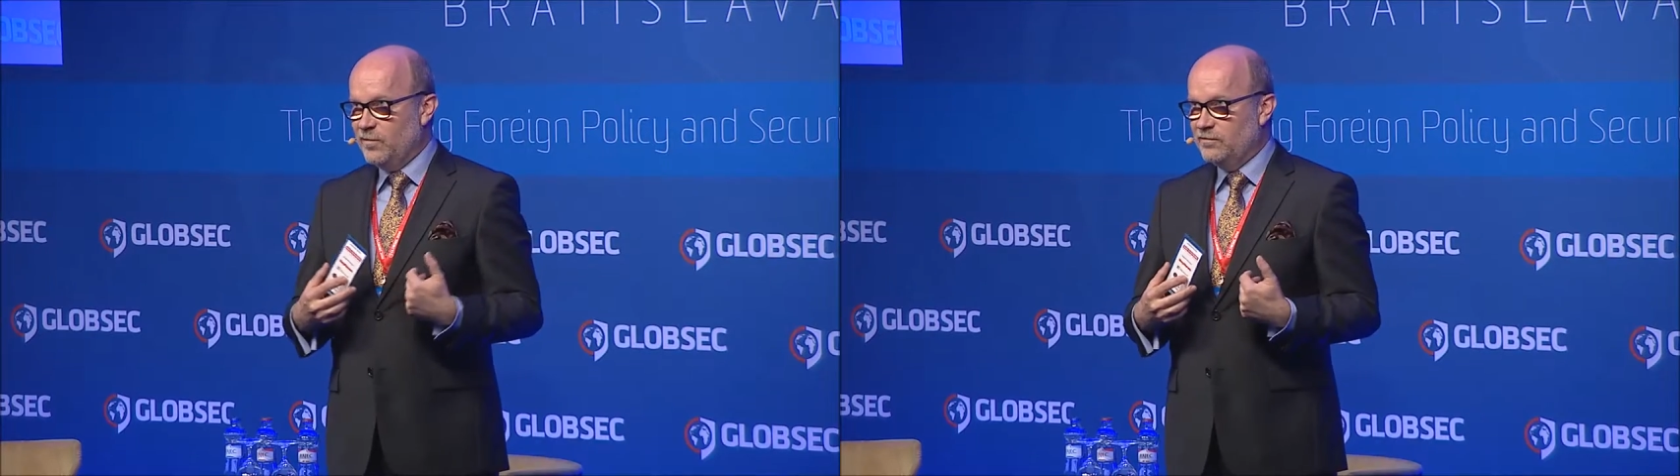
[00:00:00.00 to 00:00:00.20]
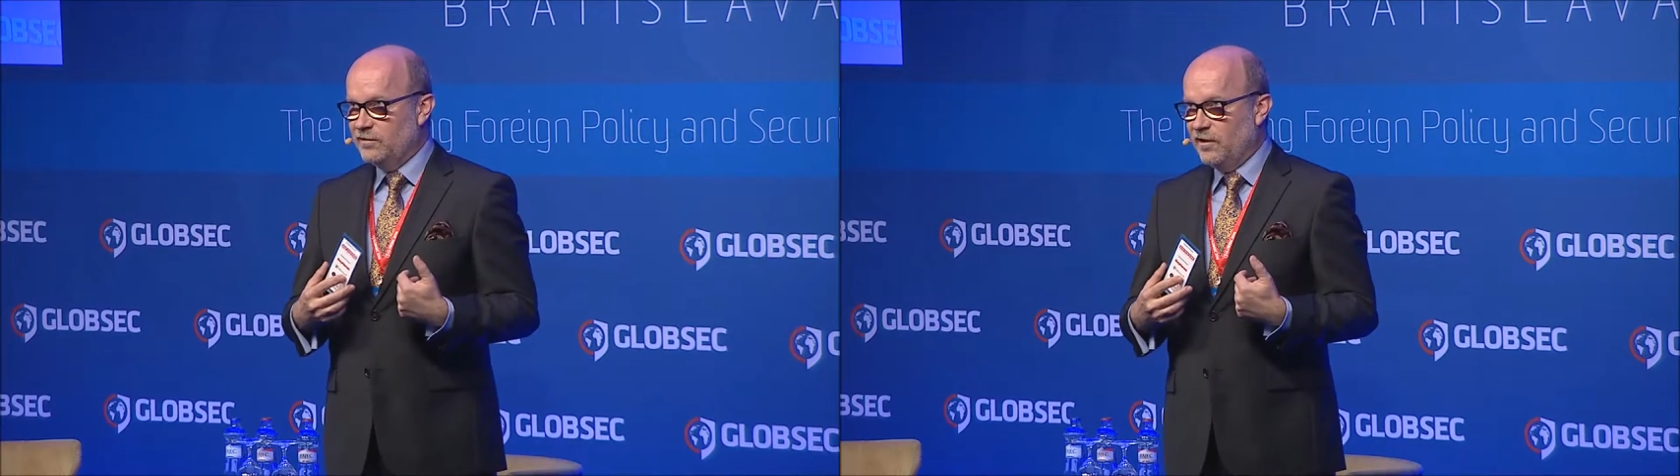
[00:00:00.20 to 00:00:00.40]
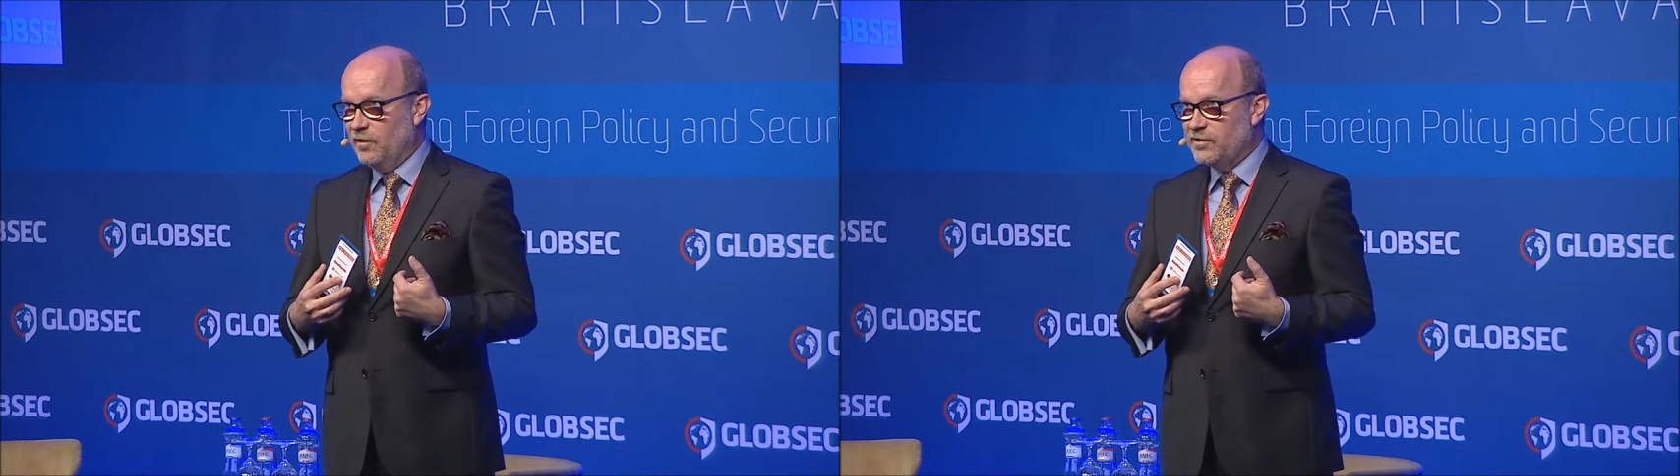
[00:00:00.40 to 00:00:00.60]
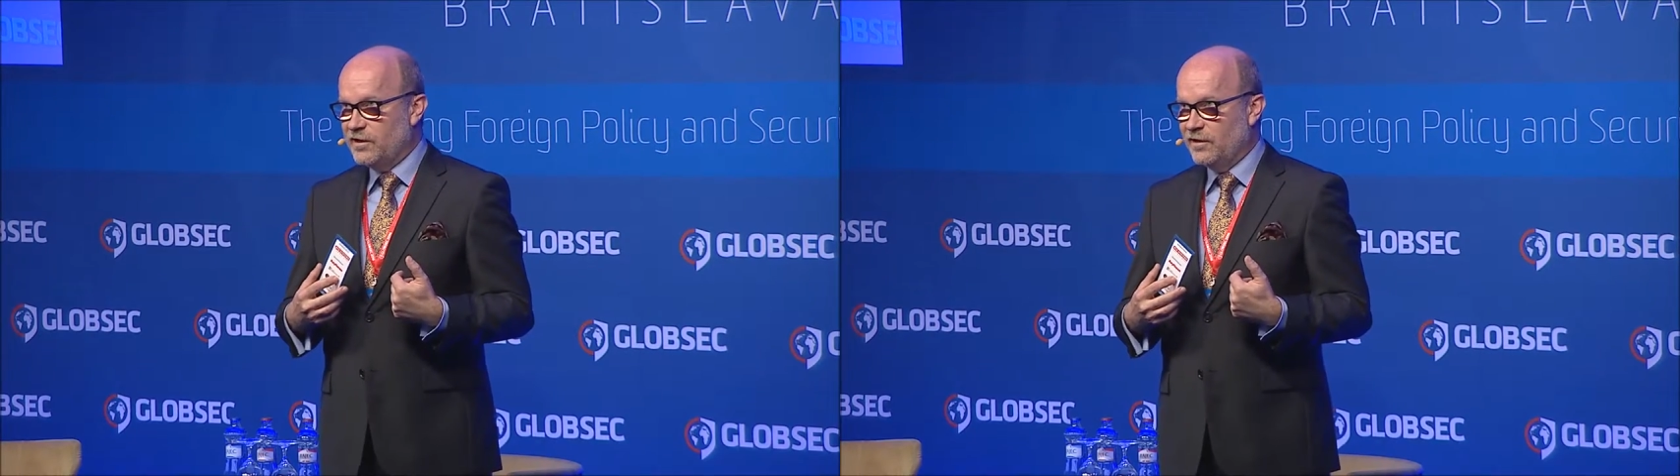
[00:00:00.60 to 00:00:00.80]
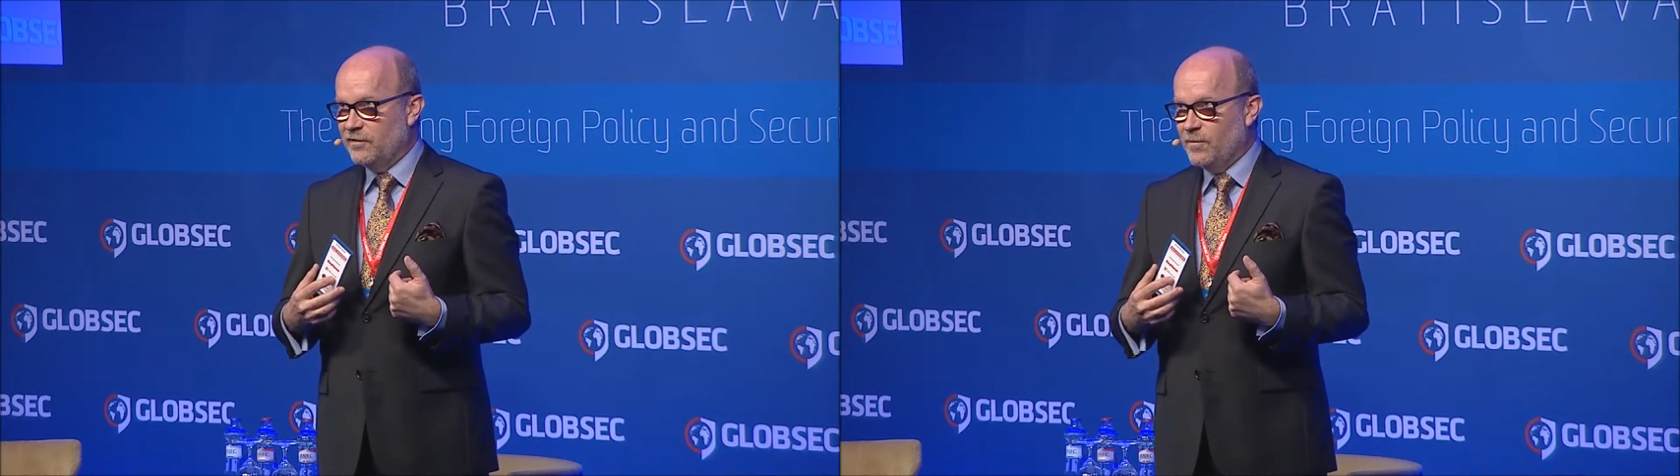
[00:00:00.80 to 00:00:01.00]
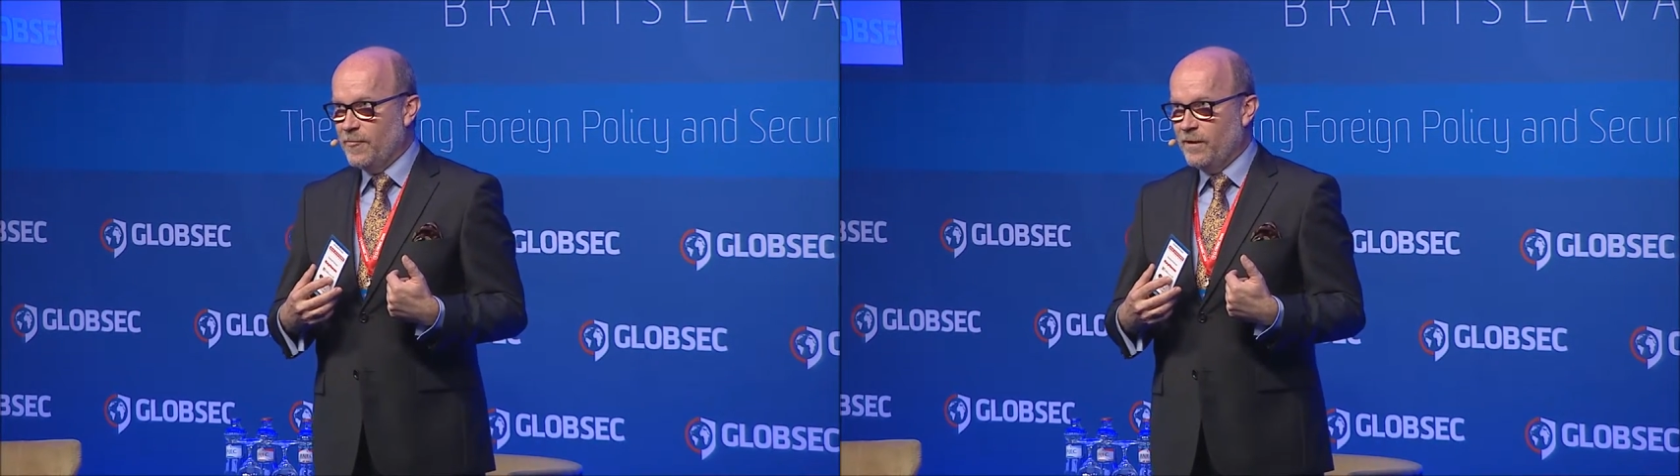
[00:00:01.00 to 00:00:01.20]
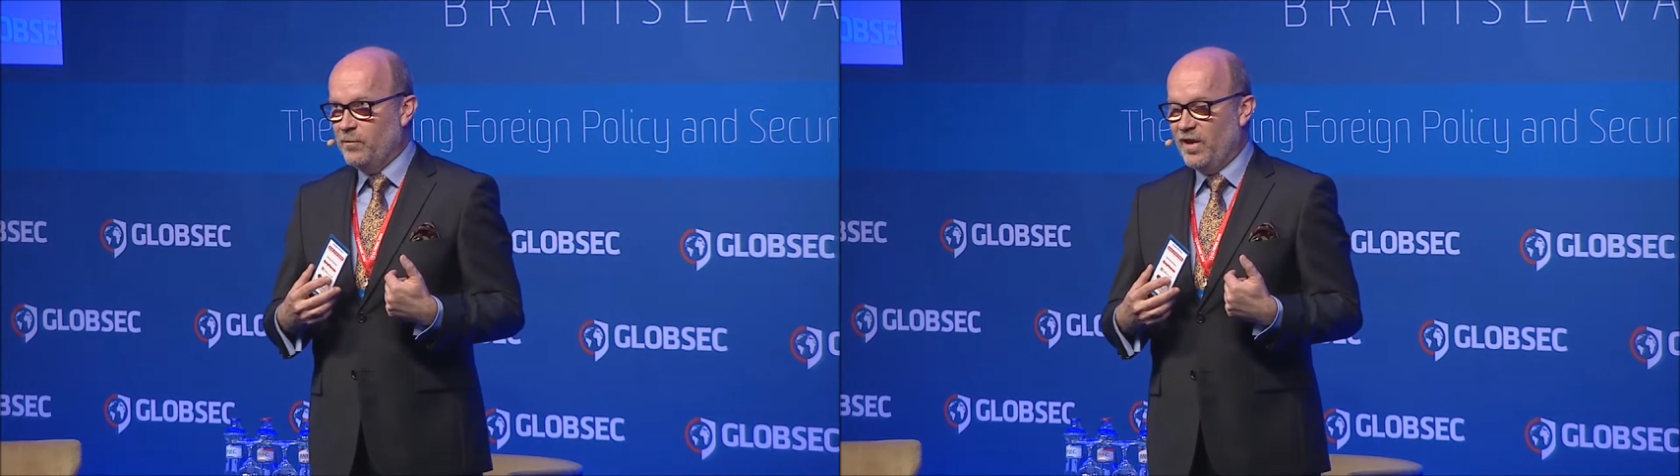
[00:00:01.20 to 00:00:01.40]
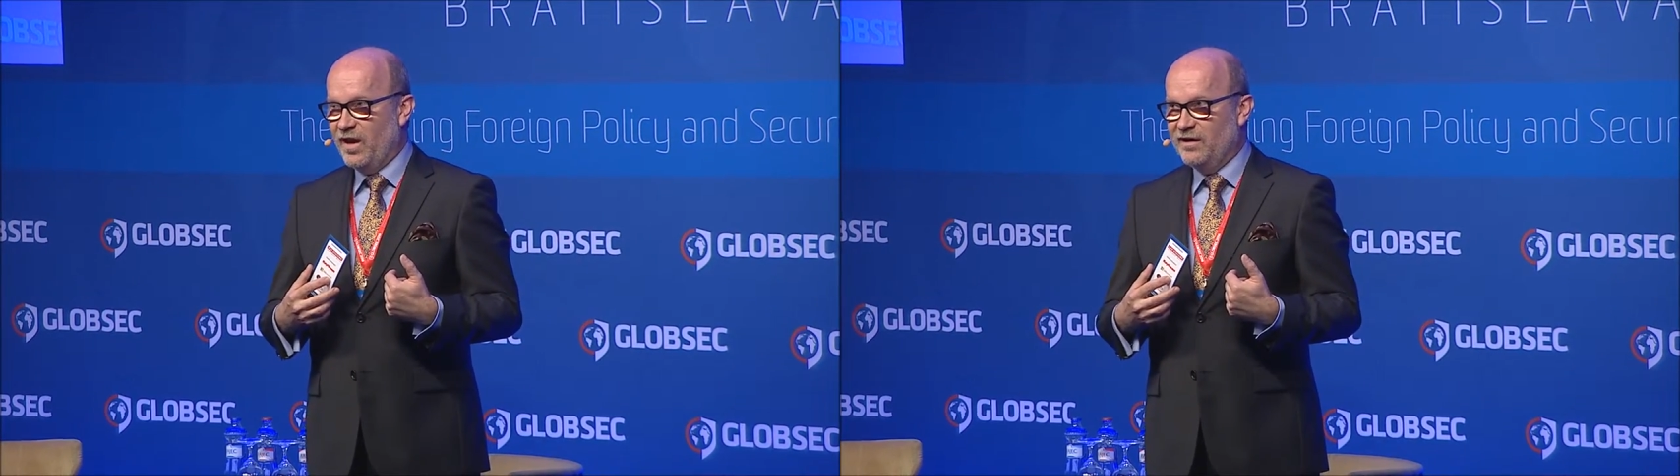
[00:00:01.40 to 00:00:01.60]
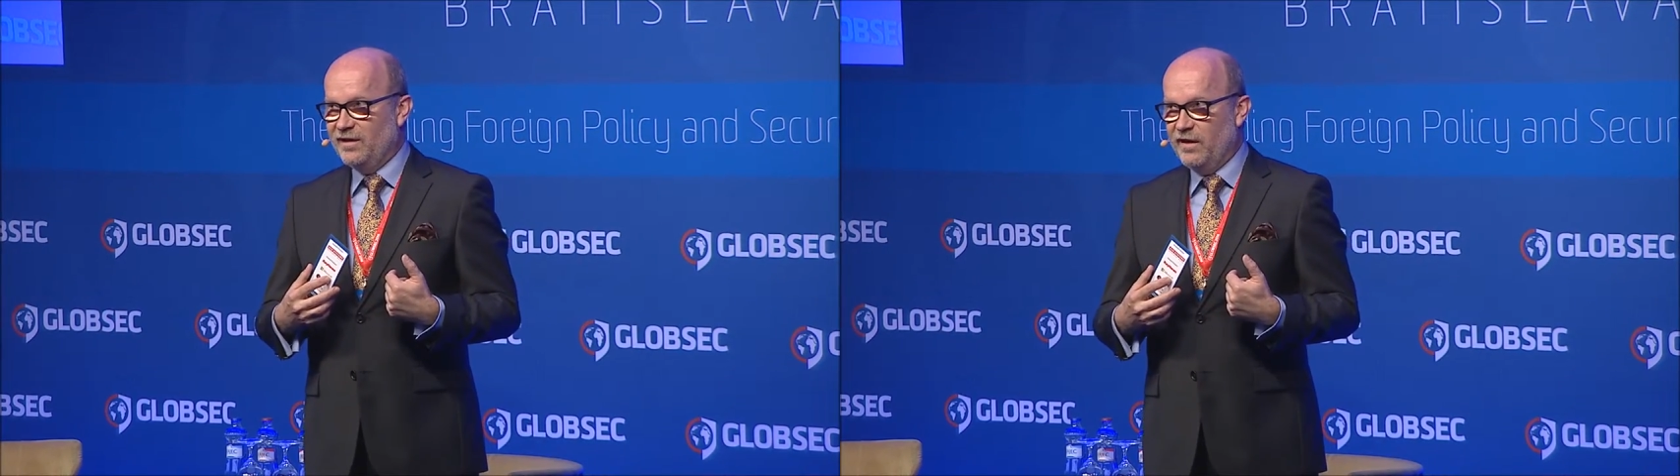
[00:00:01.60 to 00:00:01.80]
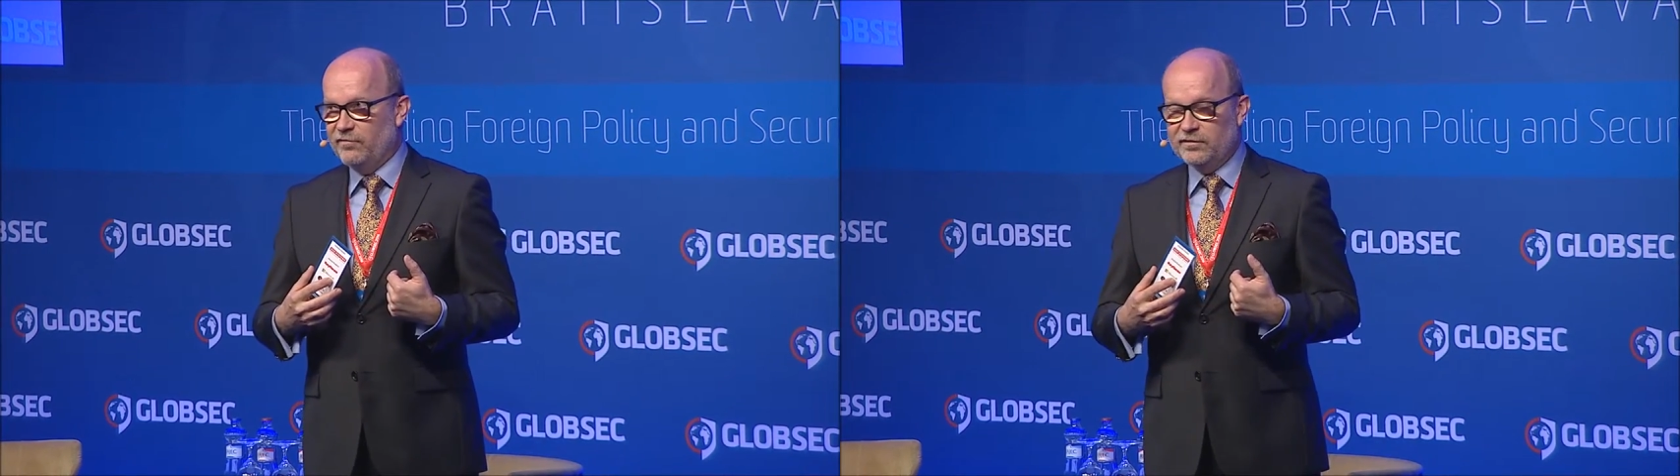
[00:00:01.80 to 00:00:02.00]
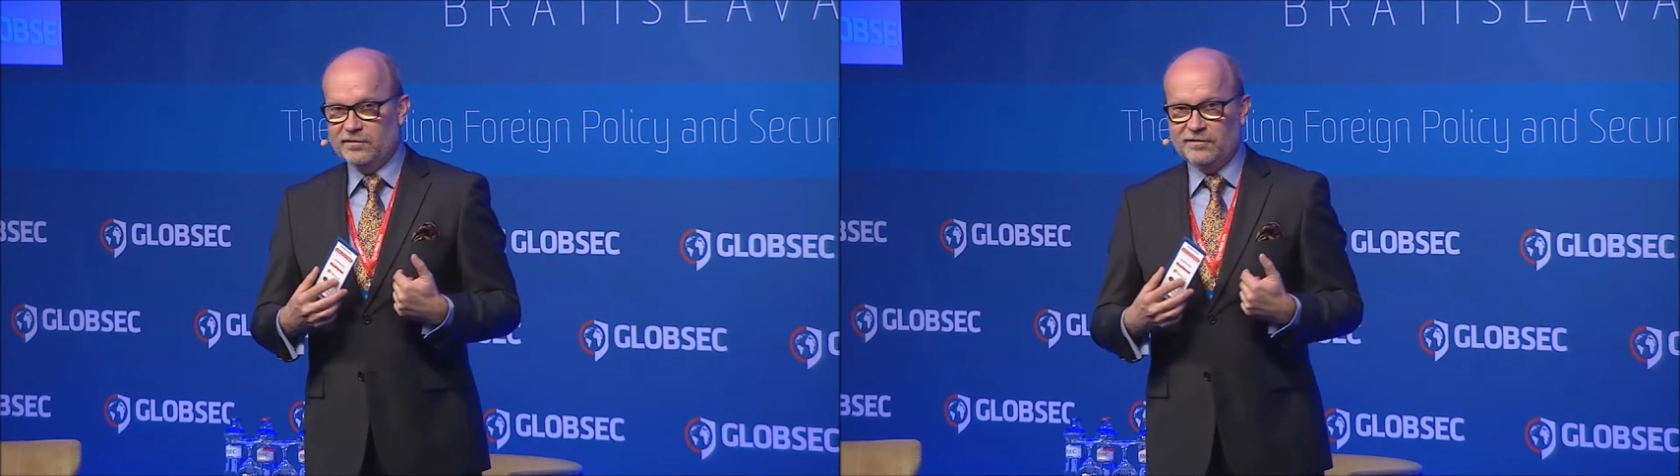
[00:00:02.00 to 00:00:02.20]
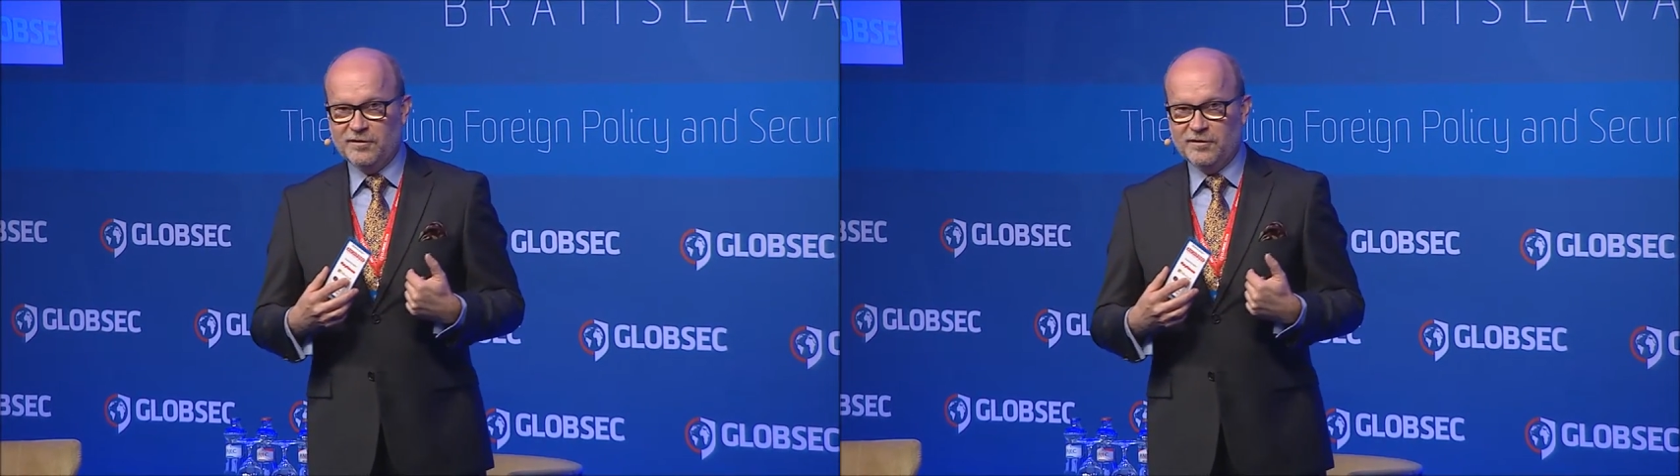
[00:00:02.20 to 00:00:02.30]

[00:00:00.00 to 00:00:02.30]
me to GLOBSEC. We are 11,